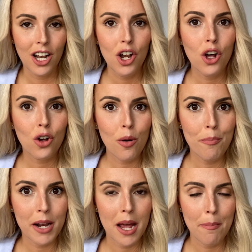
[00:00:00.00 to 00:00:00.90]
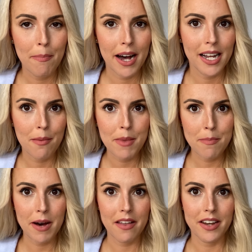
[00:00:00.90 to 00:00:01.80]
Lo compré para mi
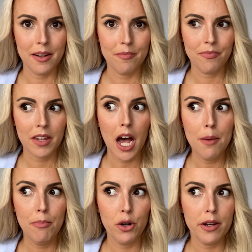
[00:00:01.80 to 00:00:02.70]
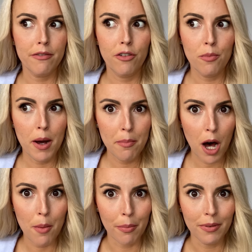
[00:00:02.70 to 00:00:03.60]
madre. I bought it for my
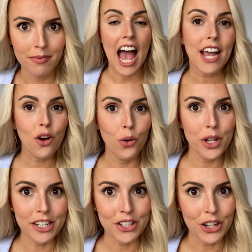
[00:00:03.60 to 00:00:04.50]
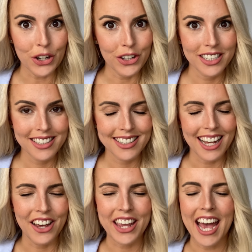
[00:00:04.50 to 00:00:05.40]
mom. According to.
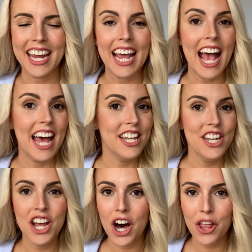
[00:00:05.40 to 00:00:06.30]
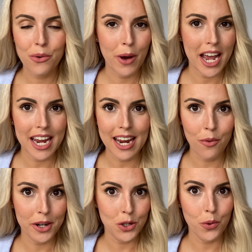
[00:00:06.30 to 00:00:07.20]
Okay, another way
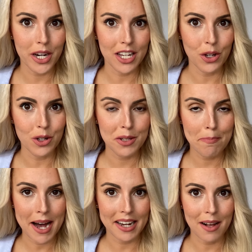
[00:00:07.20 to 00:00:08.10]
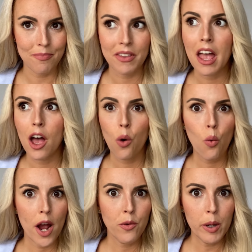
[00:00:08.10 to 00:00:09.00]
in which we can use para.
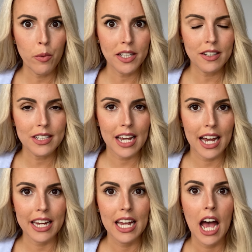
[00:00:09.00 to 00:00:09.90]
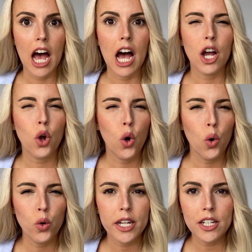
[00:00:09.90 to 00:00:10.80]
When we want to say
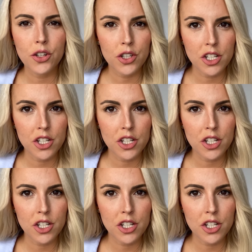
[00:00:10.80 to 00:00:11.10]
according to